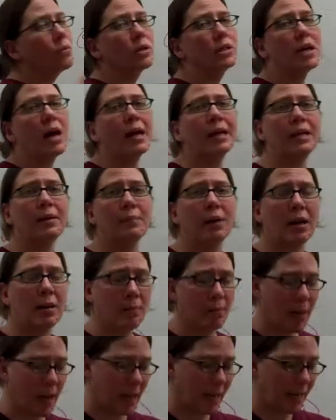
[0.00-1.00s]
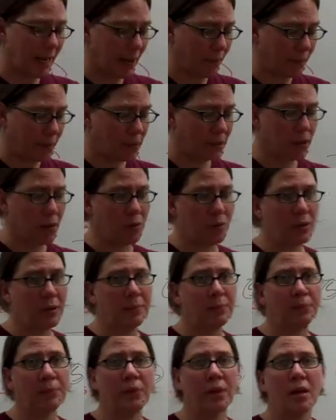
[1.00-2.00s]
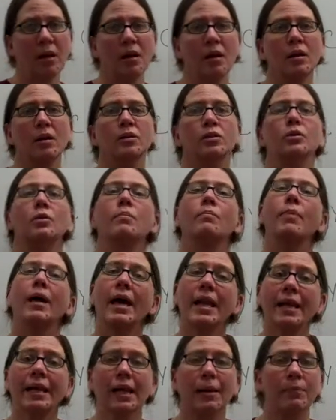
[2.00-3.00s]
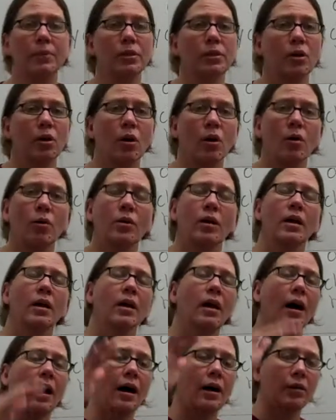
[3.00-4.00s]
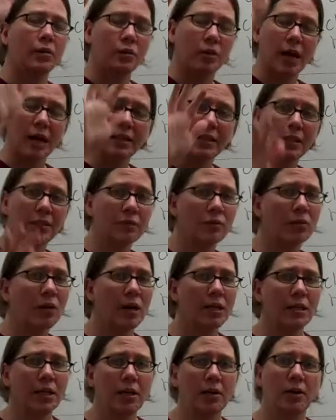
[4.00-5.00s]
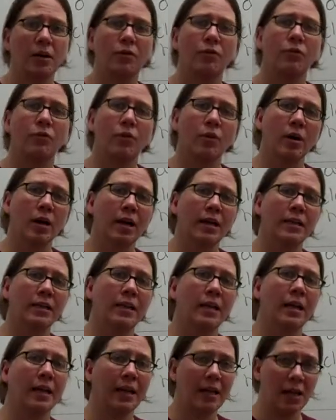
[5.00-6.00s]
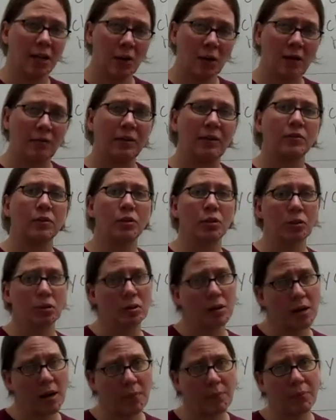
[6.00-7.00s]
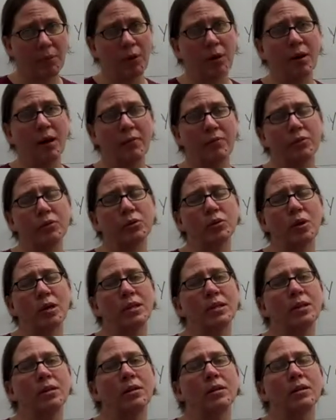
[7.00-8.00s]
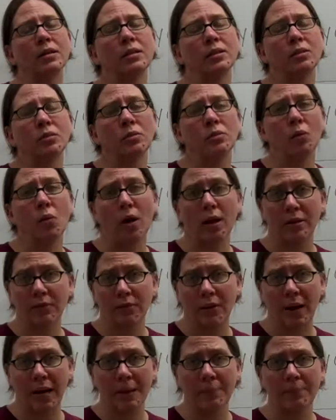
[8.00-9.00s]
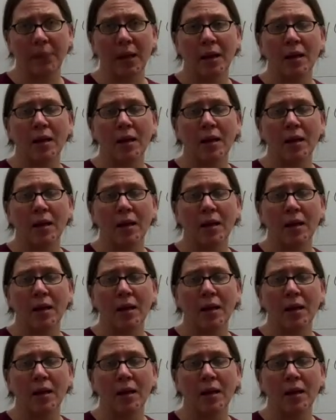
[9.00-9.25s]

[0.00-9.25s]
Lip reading: we're talking about a manic episode. So a manic episode, there's lots of different criteria for it, and again, you have to have a certain number of those criteria to qualify,